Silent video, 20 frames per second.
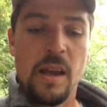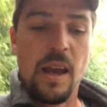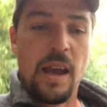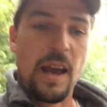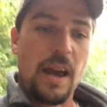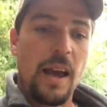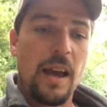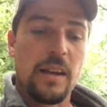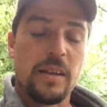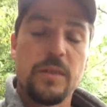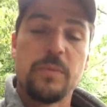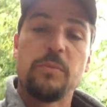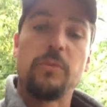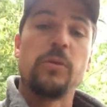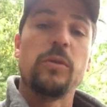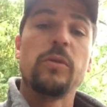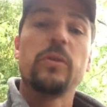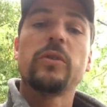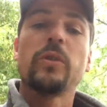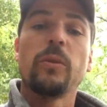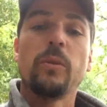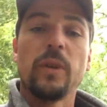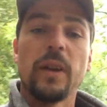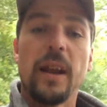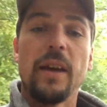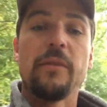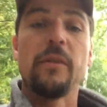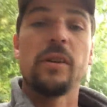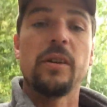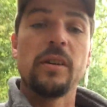uh, spruce or
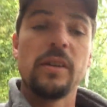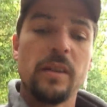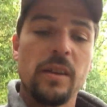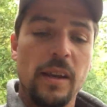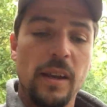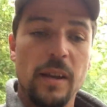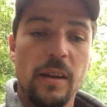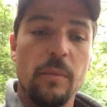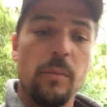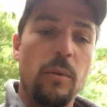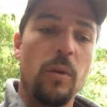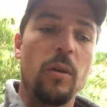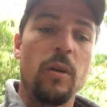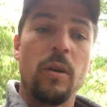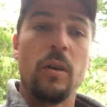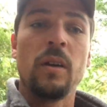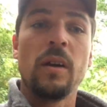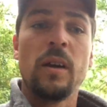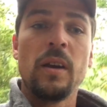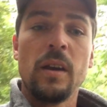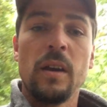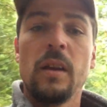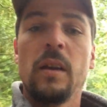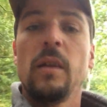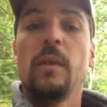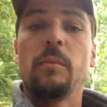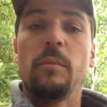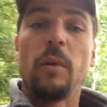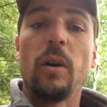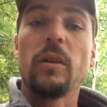whatever in the more
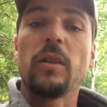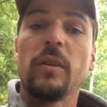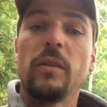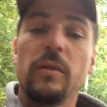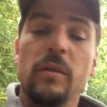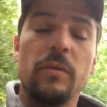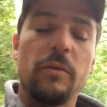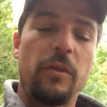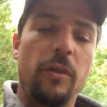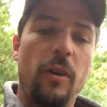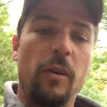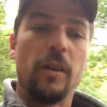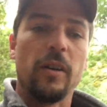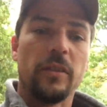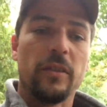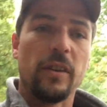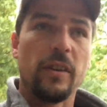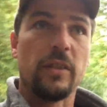modern forest.